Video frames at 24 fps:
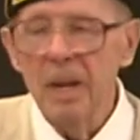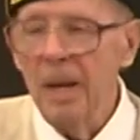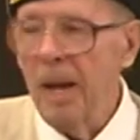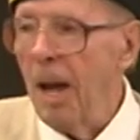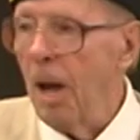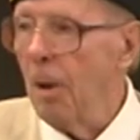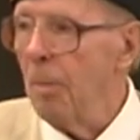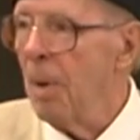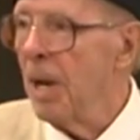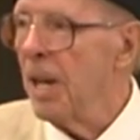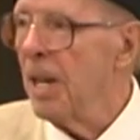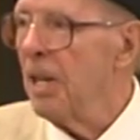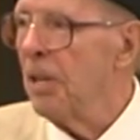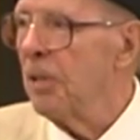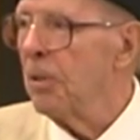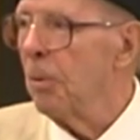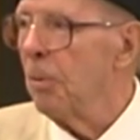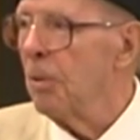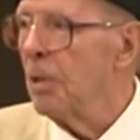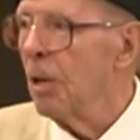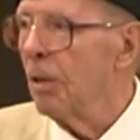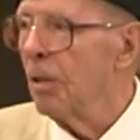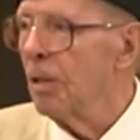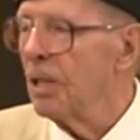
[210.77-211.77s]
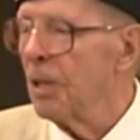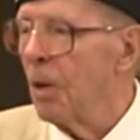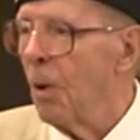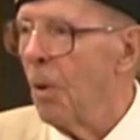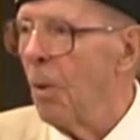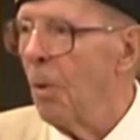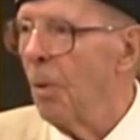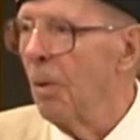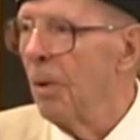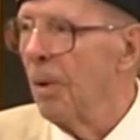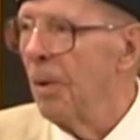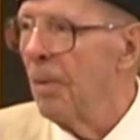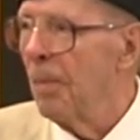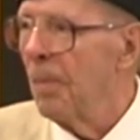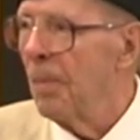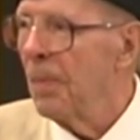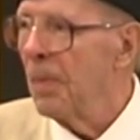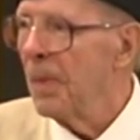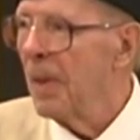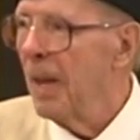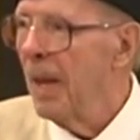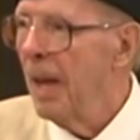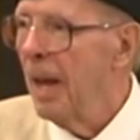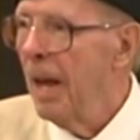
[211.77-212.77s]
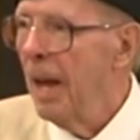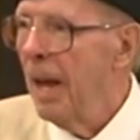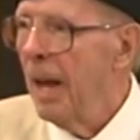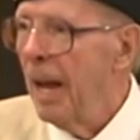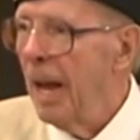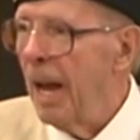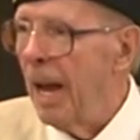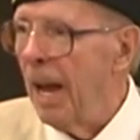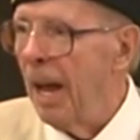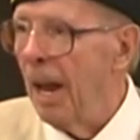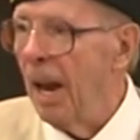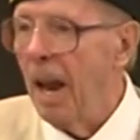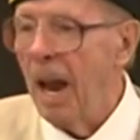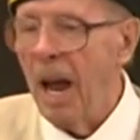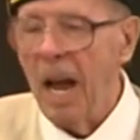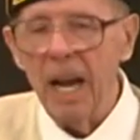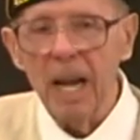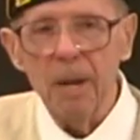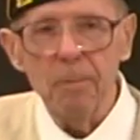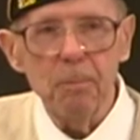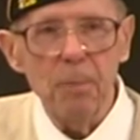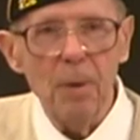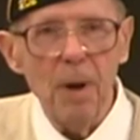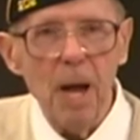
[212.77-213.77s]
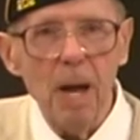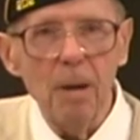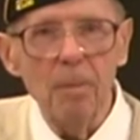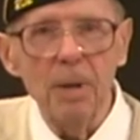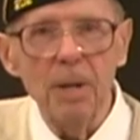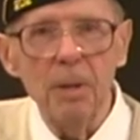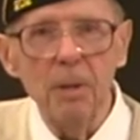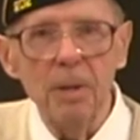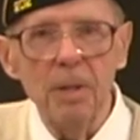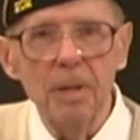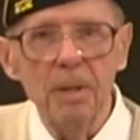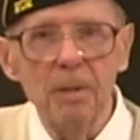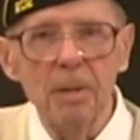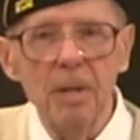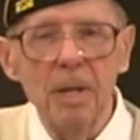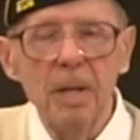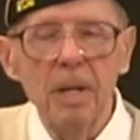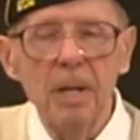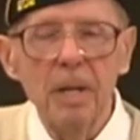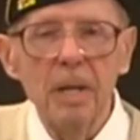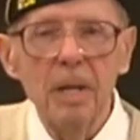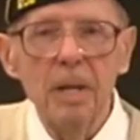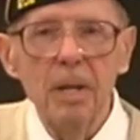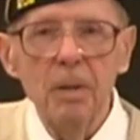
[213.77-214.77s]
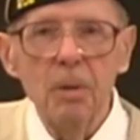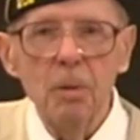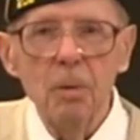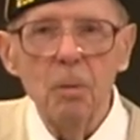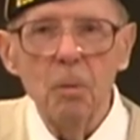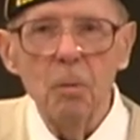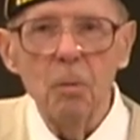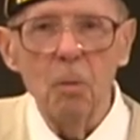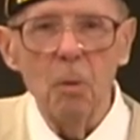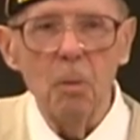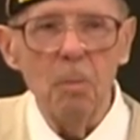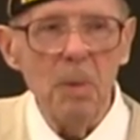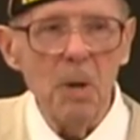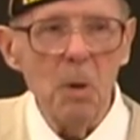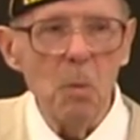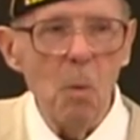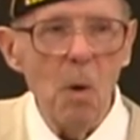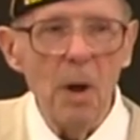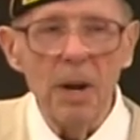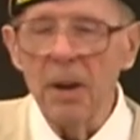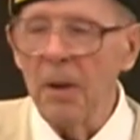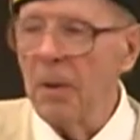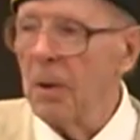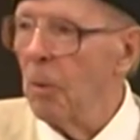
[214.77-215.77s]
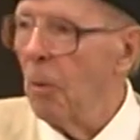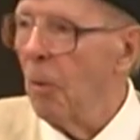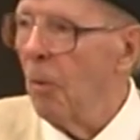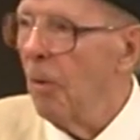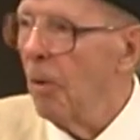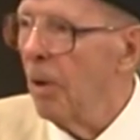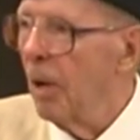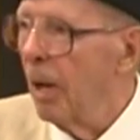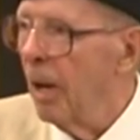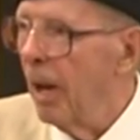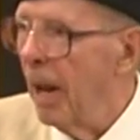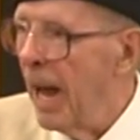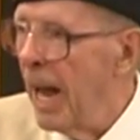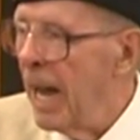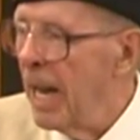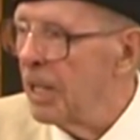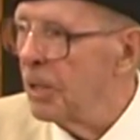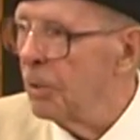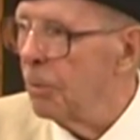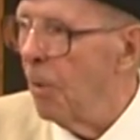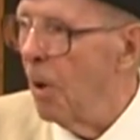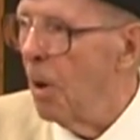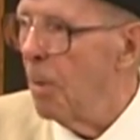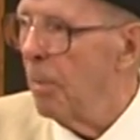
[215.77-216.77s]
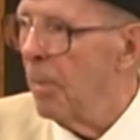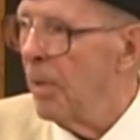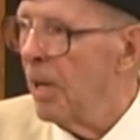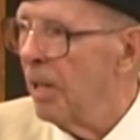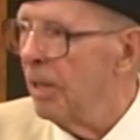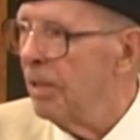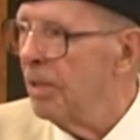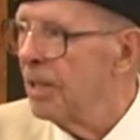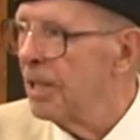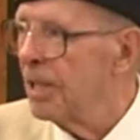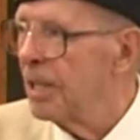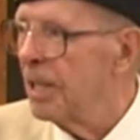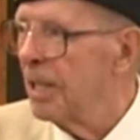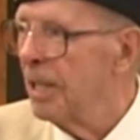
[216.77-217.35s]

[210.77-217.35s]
I'm 82 years old, and I probably would be one of the last remnants